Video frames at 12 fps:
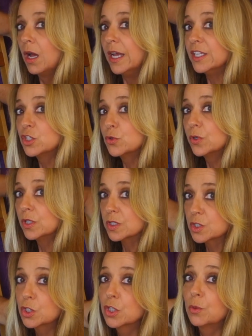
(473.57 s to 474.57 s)
and twirl.
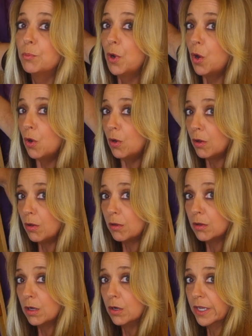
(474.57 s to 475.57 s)
So you're gonna
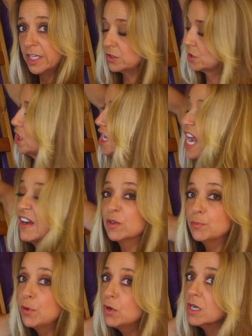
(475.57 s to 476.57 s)
pull, okay?
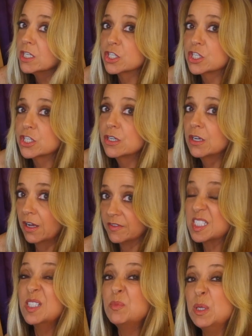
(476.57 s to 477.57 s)
Never push. I've
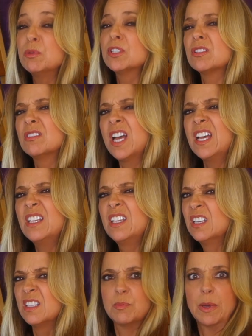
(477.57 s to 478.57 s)
seen people do that.
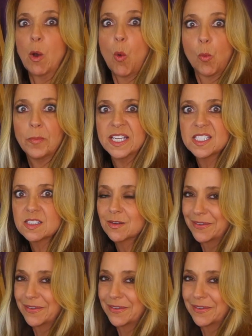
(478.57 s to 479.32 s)
It's a big old mess,